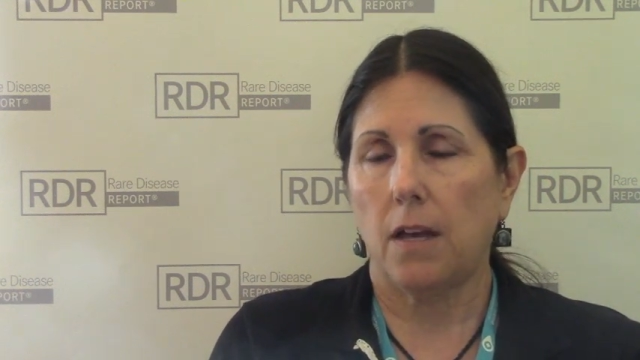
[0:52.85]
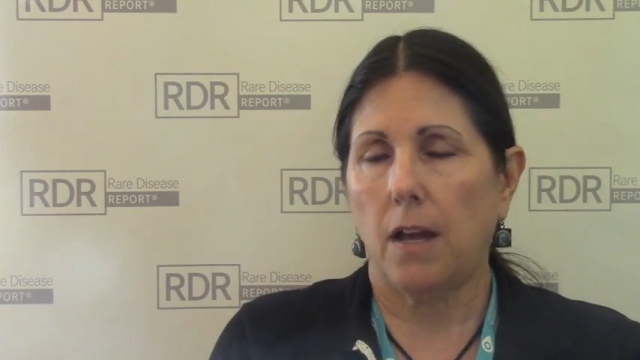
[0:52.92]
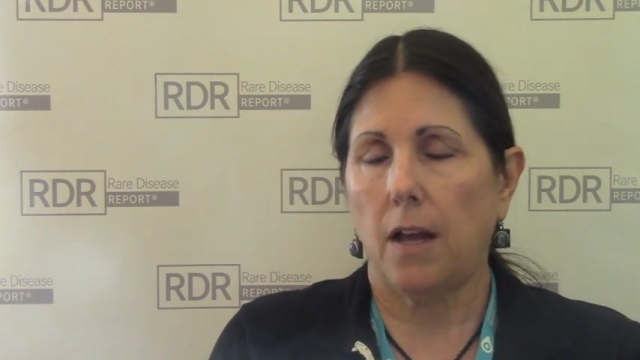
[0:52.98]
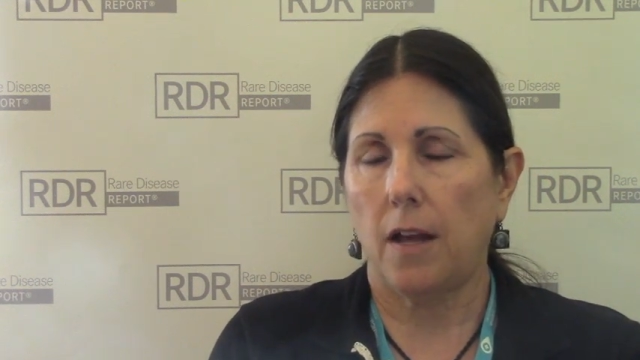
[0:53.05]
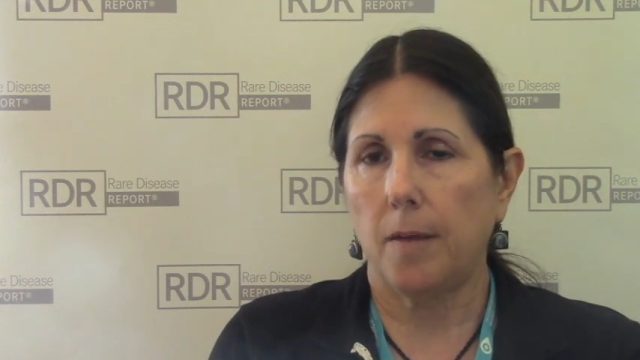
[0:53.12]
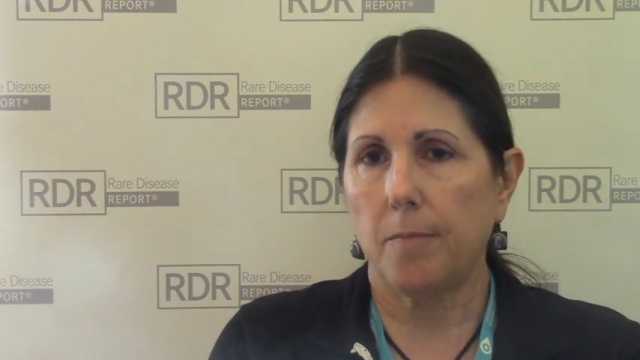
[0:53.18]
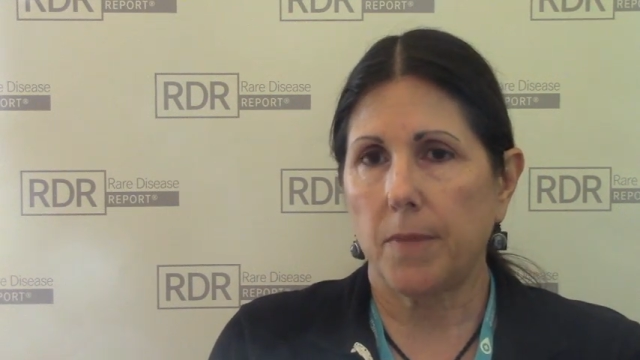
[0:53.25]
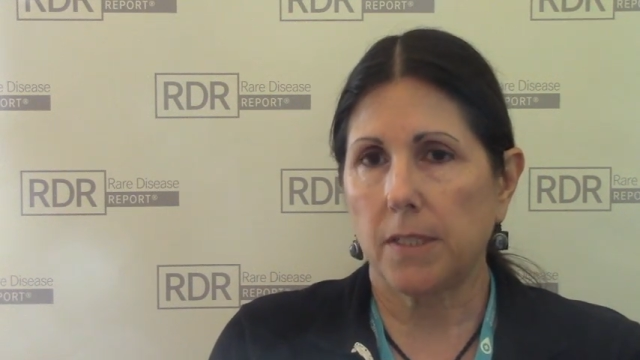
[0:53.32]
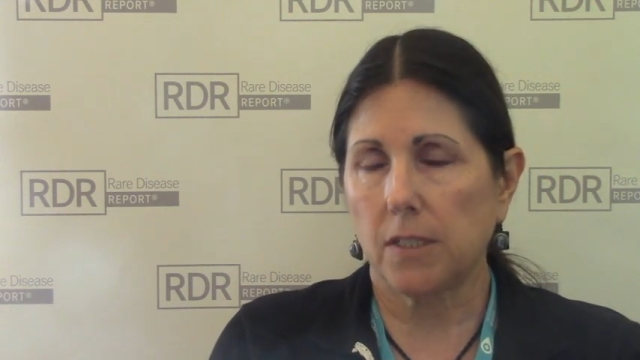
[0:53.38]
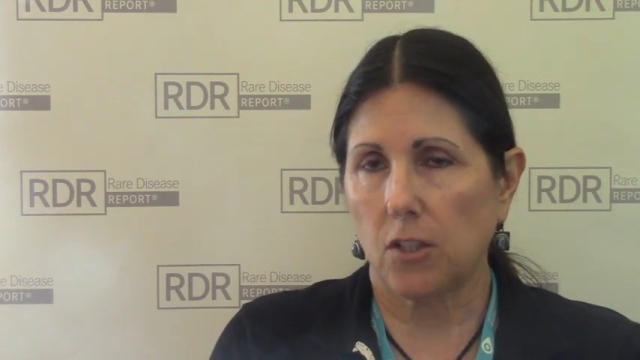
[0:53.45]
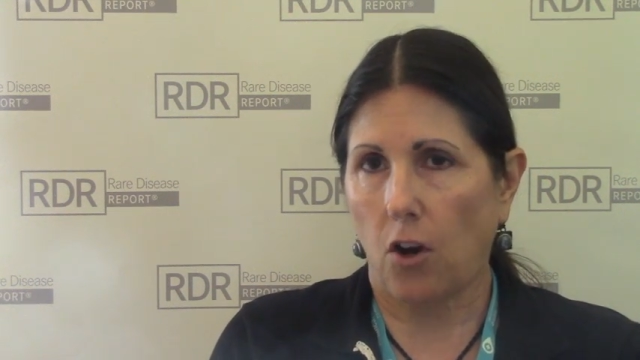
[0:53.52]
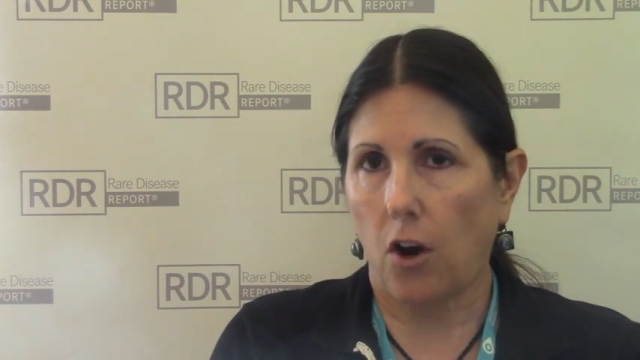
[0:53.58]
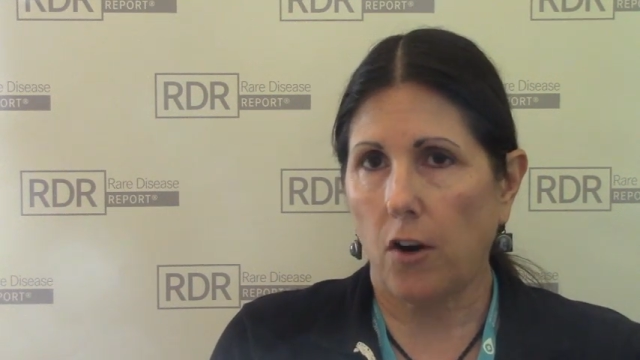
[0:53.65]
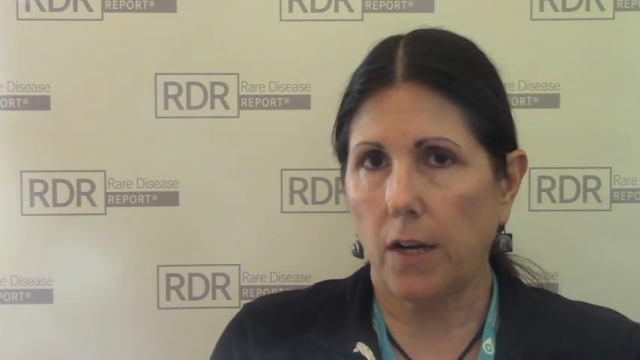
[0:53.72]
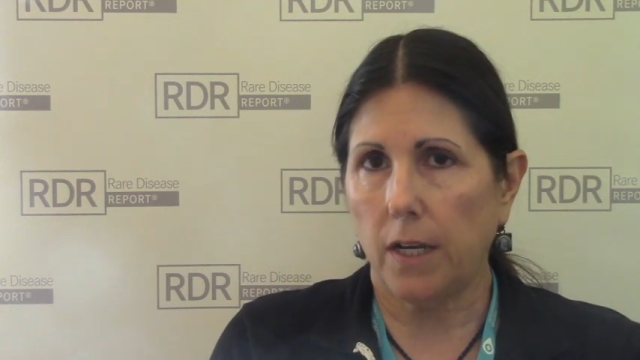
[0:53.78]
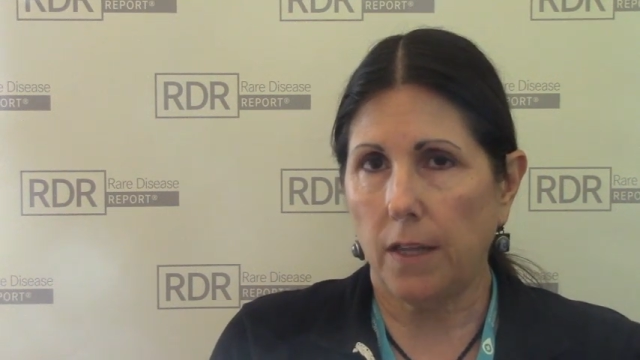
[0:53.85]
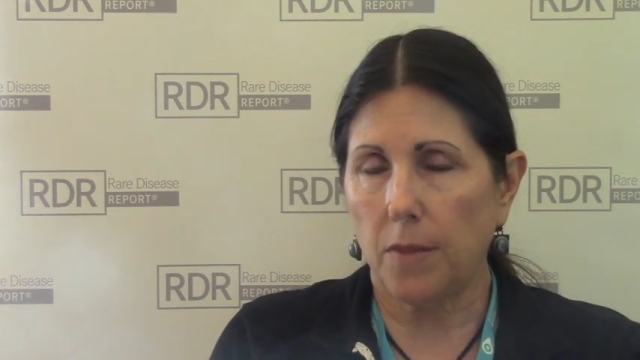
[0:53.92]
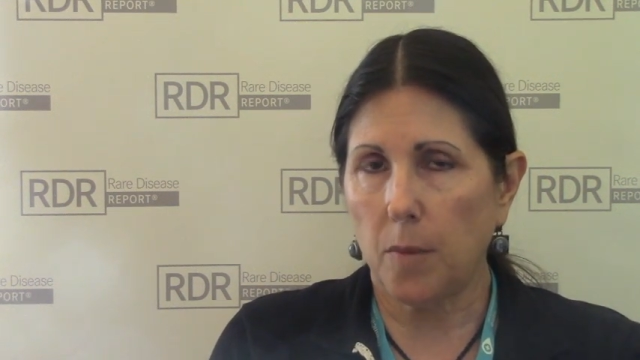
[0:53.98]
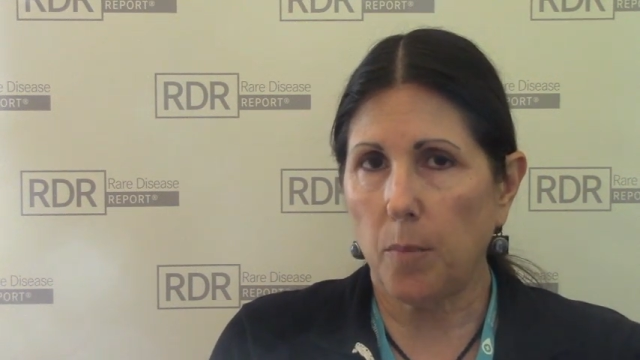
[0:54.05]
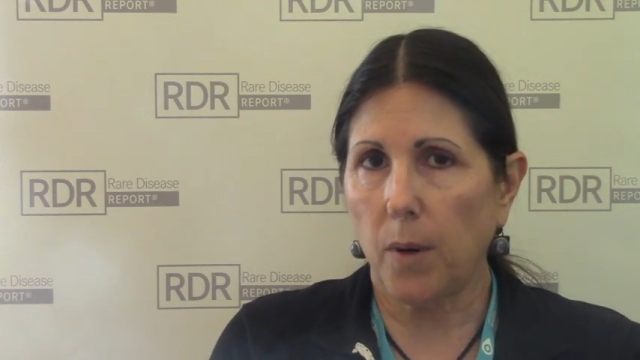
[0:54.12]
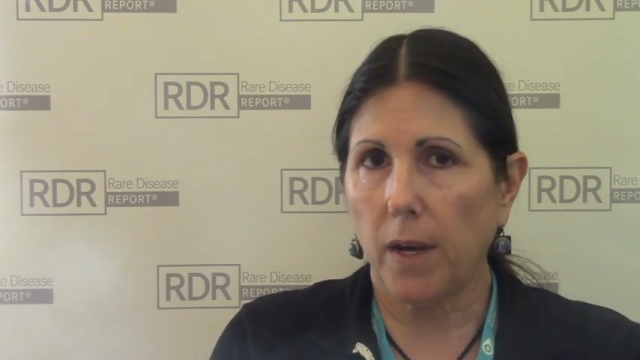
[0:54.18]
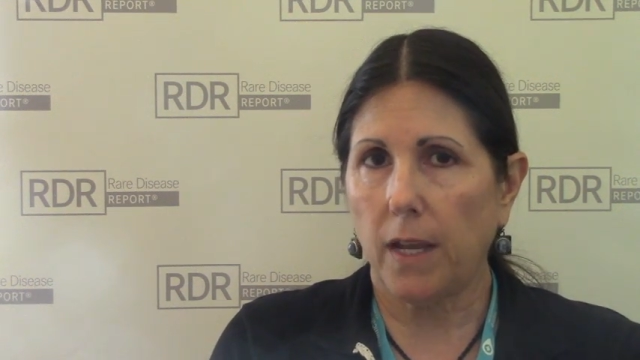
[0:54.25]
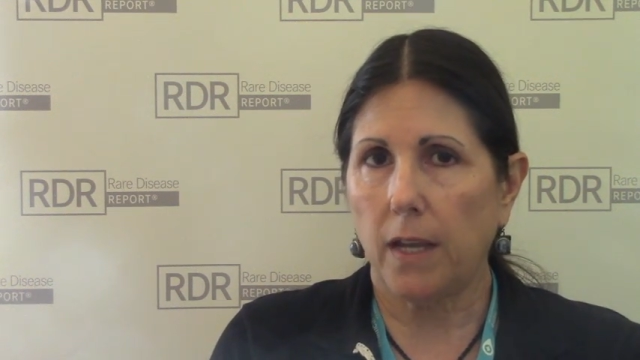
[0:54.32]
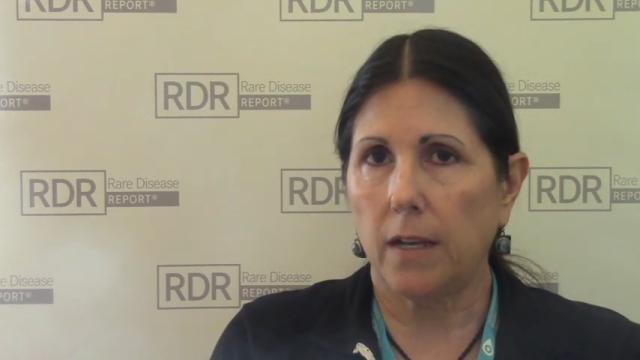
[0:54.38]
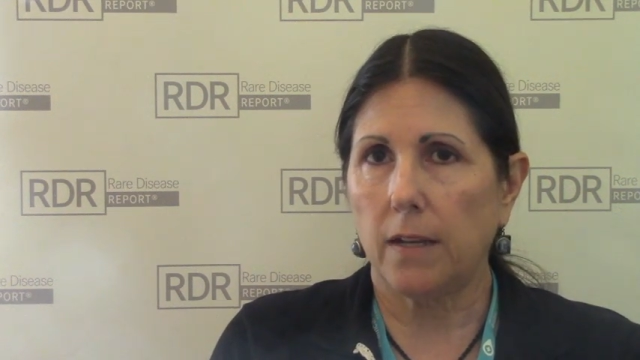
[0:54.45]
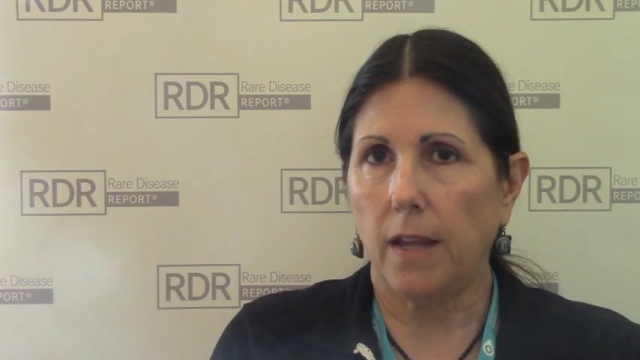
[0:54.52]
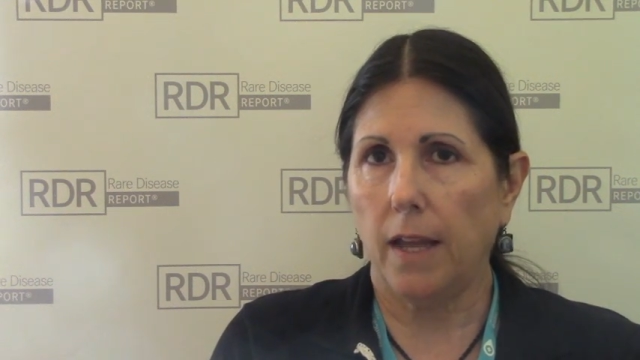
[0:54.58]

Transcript: um, the scarring in the brain.